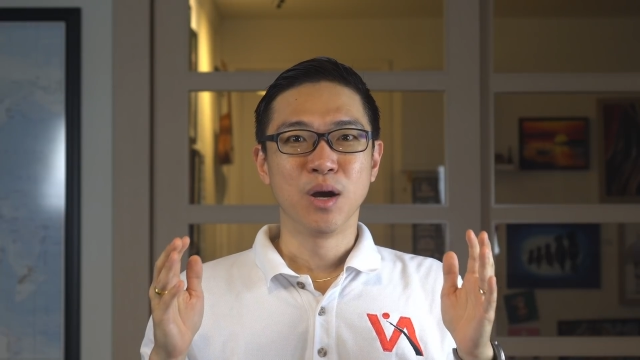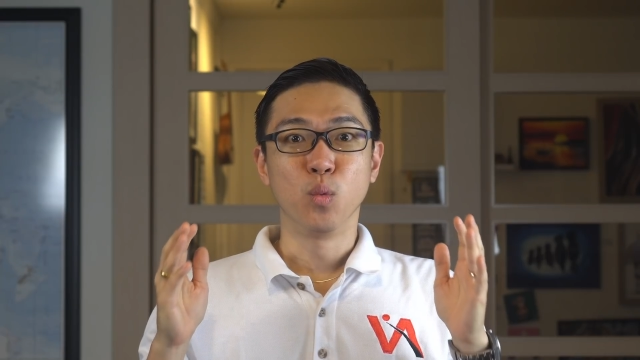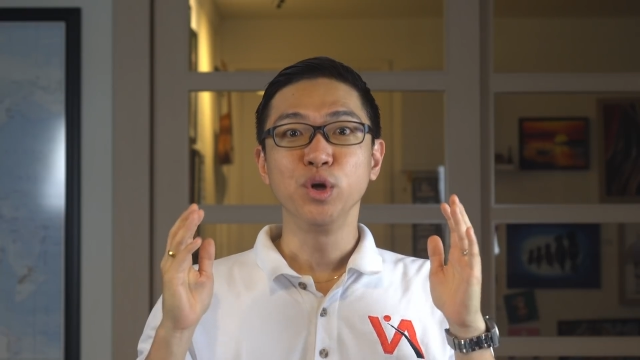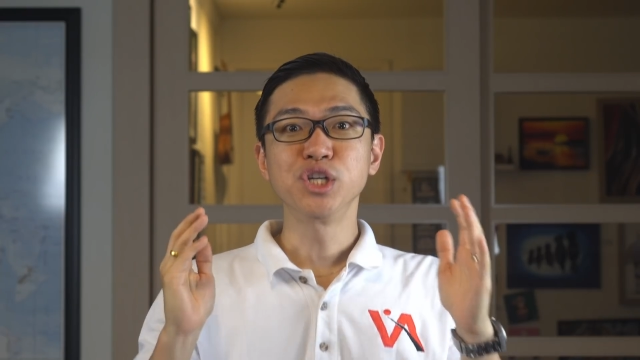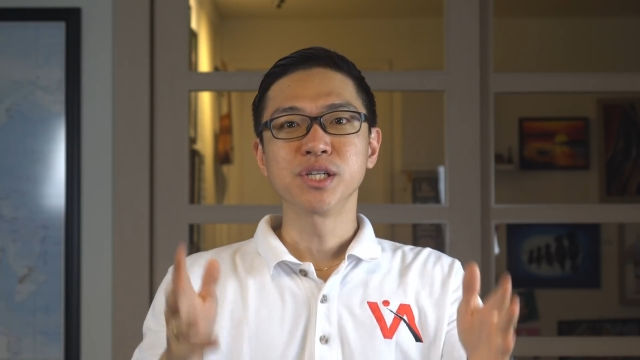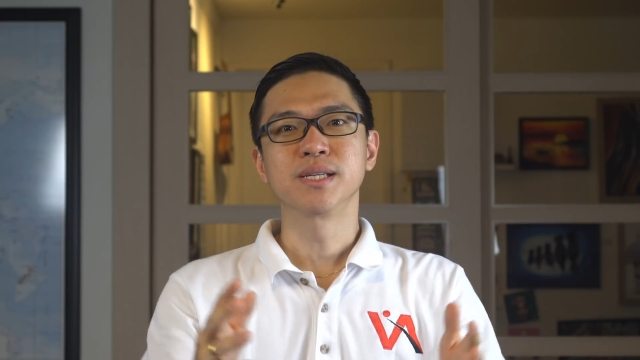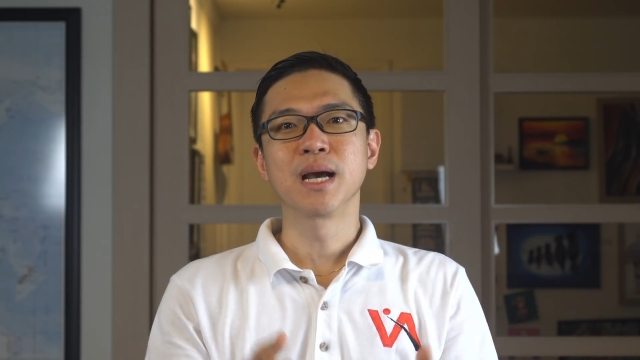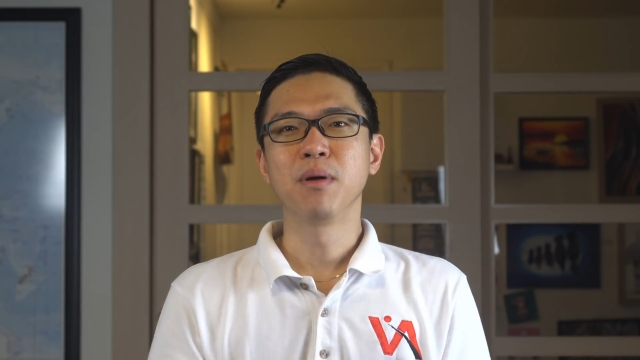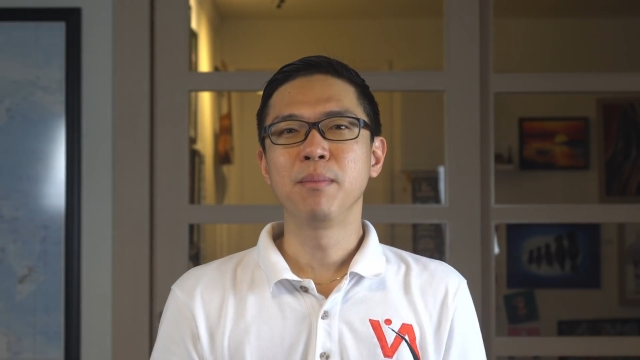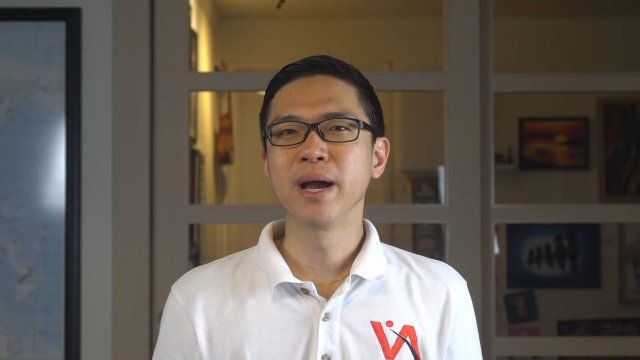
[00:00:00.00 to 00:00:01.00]
Which
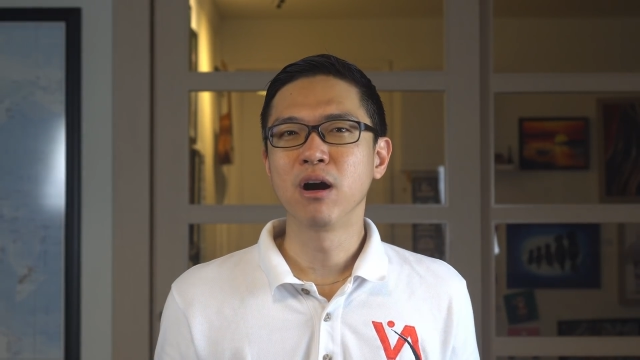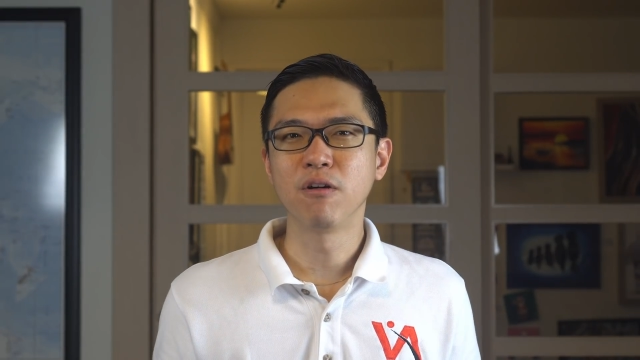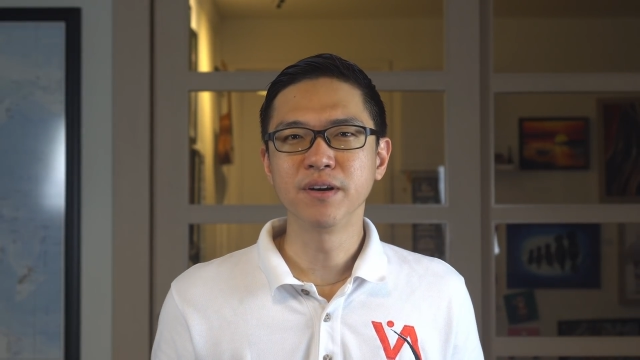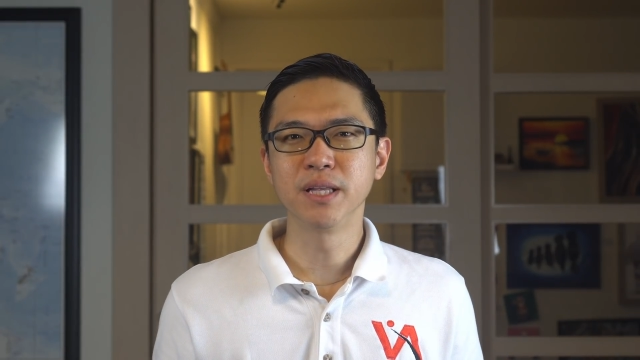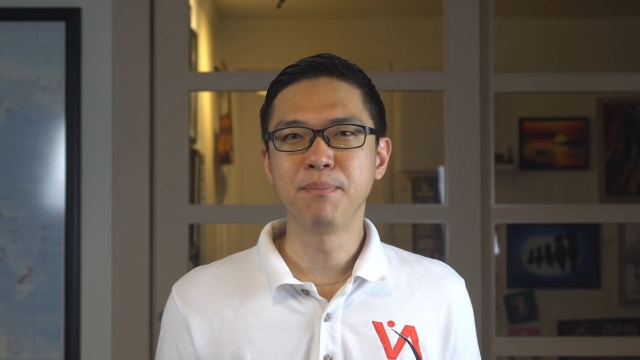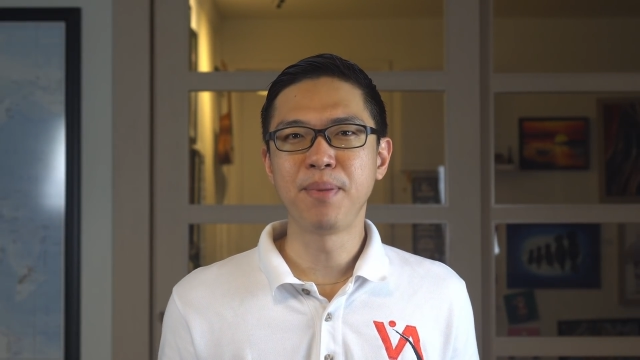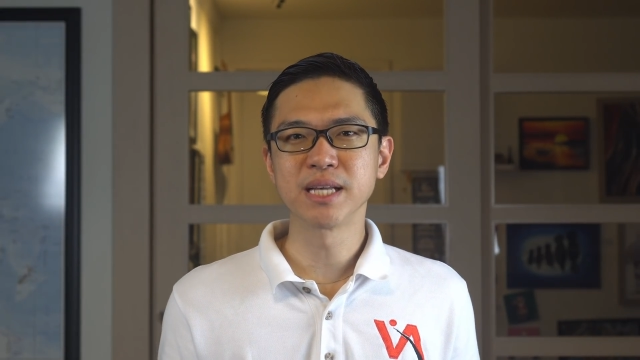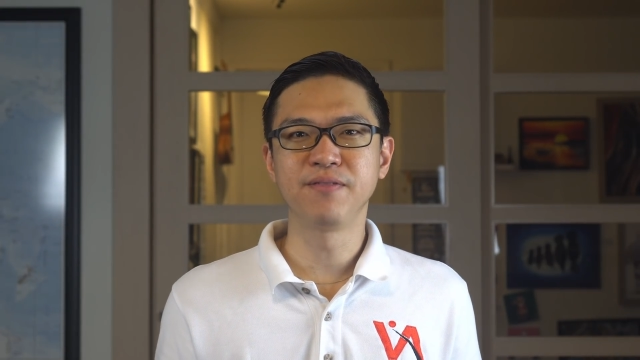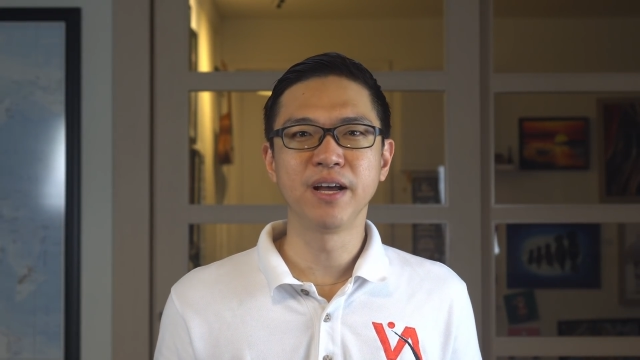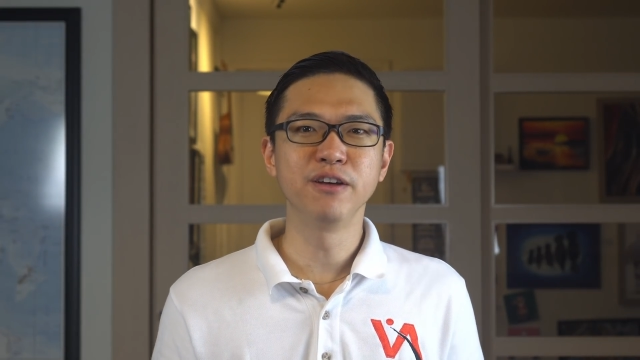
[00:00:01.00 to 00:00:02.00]
Singapore bank offer the
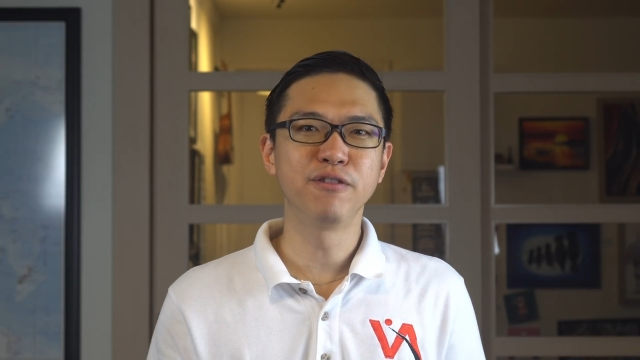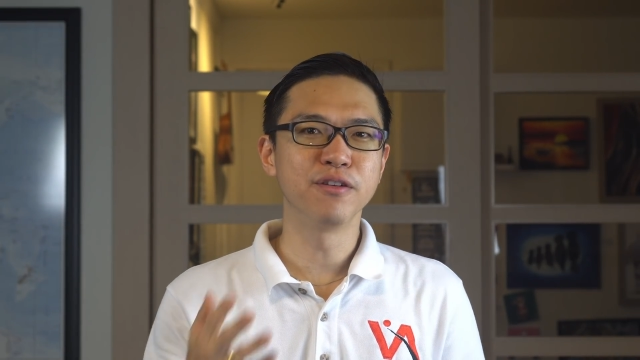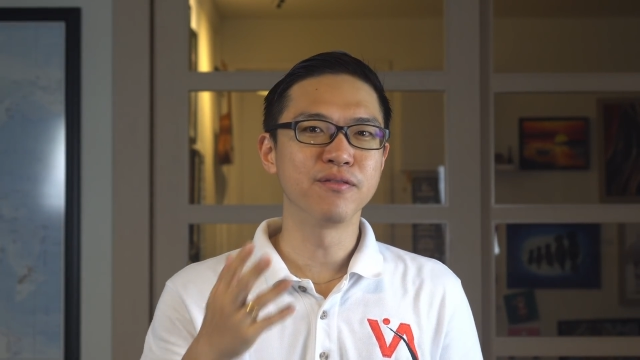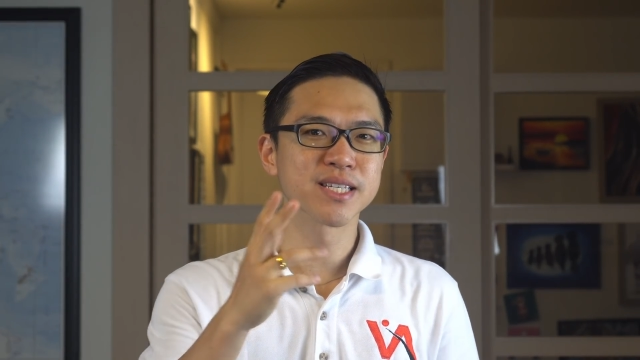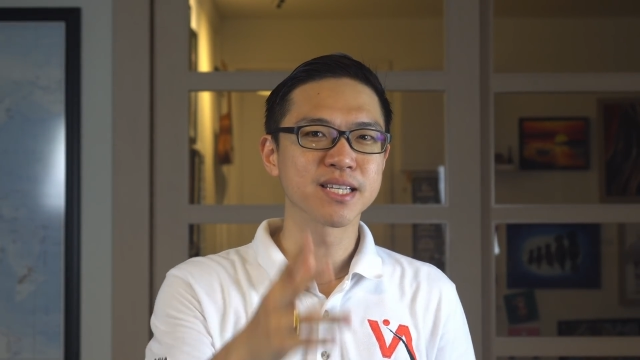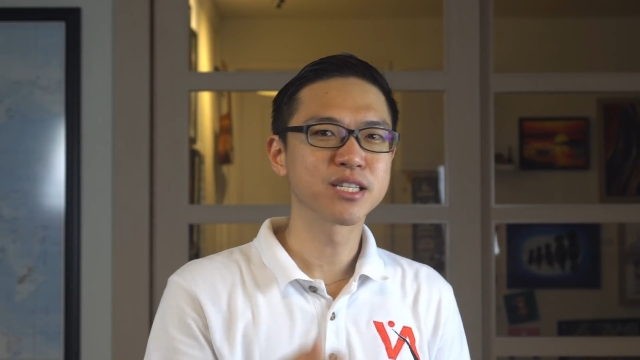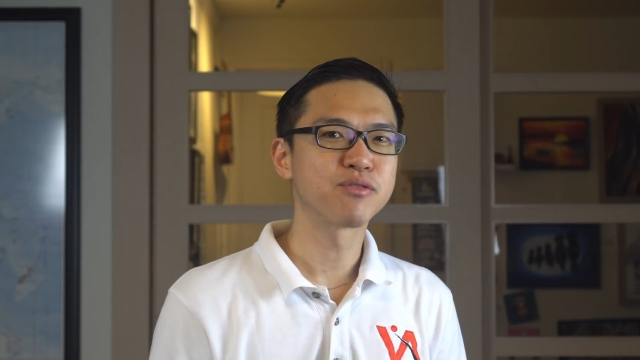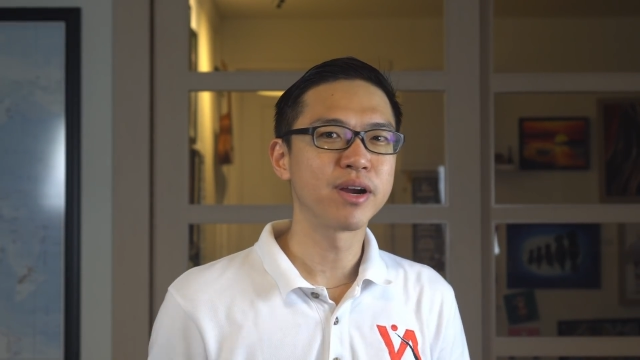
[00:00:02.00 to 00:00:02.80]
best value for investors